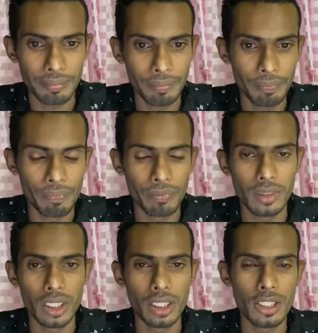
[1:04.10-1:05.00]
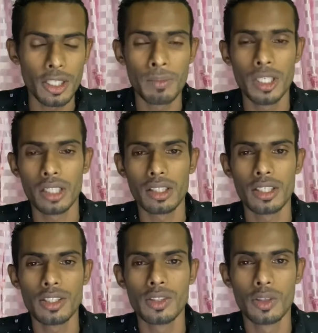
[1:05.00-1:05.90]
the subject
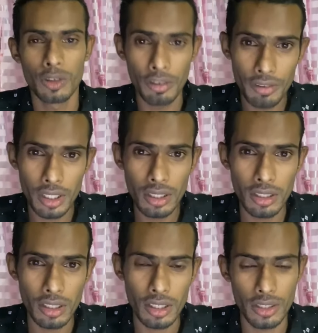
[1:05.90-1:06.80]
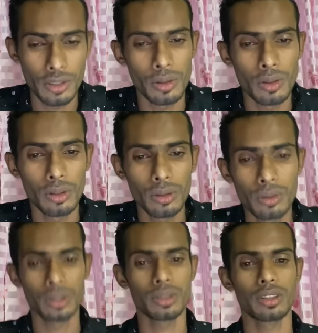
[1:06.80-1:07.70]
is geography, as you all know,
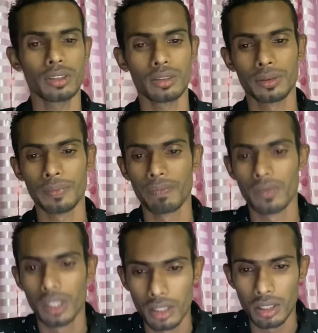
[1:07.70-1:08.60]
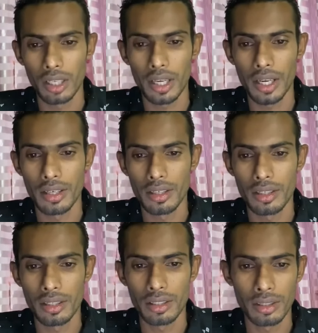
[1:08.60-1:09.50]
and
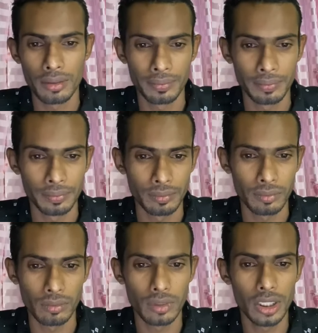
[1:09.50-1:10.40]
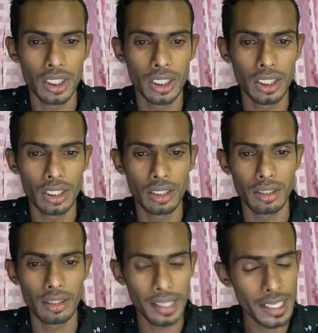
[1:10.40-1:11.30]
the
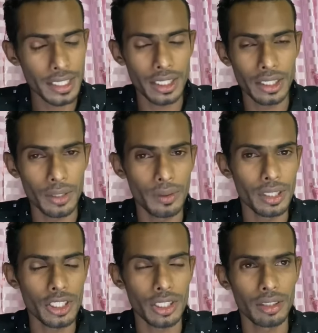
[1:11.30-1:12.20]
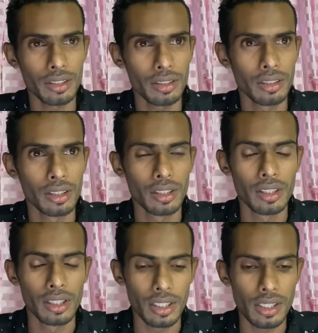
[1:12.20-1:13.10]
lesson duration
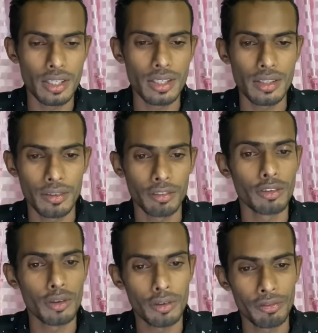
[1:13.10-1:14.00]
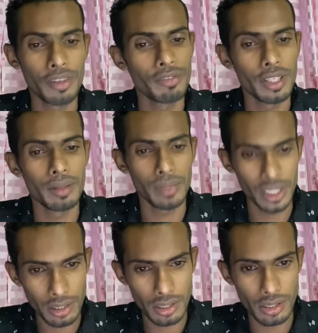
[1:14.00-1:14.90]
is for 15
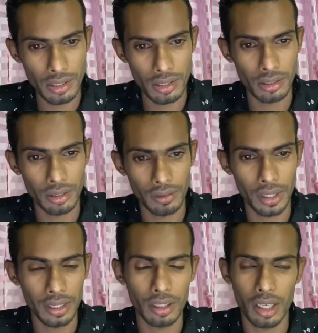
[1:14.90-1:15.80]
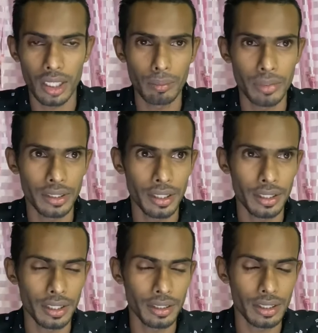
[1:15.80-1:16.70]
minutes, right? I'll be
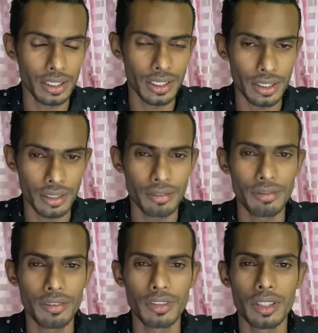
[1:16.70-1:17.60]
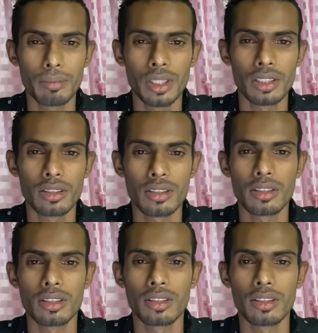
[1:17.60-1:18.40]
taking this 15 minutes